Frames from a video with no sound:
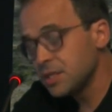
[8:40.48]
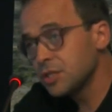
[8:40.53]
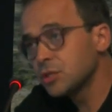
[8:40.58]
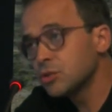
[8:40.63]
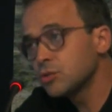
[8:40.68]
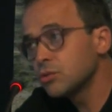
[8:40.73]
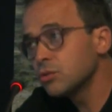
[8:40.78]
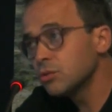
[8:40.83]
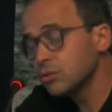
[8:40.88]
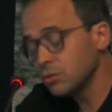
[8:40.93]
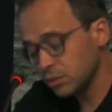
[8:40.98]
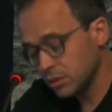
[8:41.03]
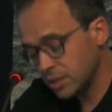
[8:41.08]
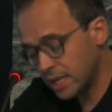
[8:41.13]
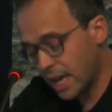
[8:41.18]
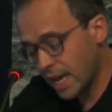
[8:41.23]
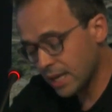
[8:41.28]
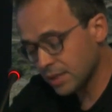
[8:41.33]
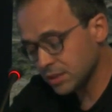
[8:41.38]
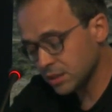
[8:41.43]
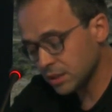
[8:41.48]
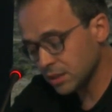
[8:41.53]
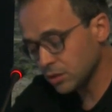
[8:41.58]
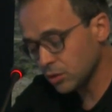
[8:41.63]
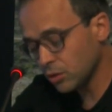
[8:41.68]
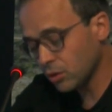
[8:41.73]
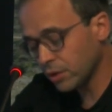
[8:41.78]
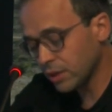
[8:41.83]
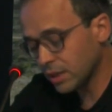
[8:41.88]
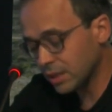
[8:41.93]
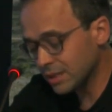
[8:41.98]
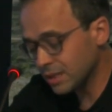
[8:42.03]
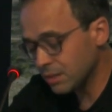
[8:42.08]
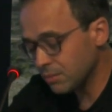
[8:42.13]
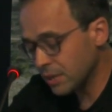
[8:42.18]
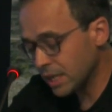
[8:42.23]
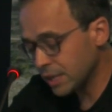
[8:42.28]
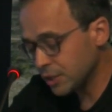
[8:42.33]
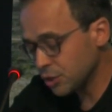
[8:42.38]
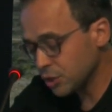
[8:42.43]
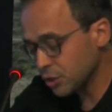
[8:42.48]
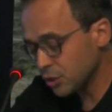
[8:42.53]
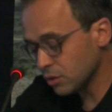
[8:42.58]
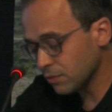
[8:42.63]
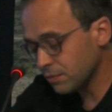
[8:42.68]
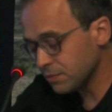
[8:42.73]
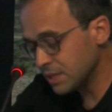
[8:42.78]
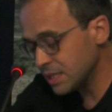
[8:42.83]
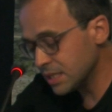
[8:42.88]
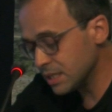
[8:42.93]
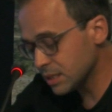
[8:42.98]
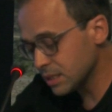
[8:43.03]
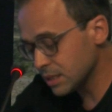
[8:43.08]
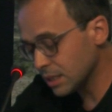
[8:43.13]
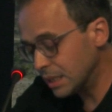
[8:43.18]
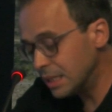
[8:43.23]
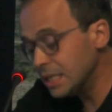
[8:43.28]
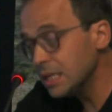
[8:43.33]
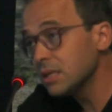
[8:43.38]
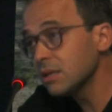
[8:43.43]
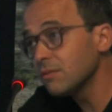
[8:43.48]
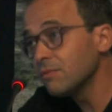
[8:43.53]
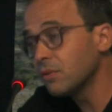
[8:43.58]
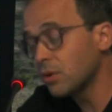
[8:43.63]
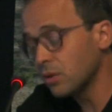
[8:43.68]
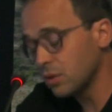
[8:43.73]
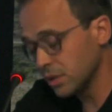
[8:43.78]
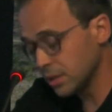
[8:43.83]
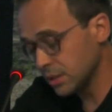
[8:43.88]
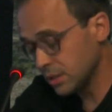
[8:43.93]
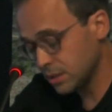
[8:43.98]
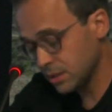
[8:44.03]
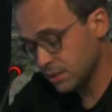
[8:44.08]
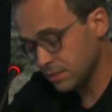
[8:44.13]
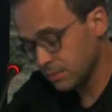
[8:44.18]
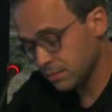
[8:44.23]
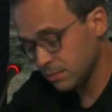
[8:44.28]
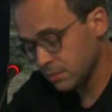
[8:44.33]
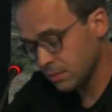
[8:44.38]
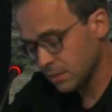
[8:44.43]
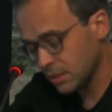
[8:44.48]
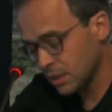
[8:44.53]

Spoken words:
It is through the extraterritorial dimension of these legal voids,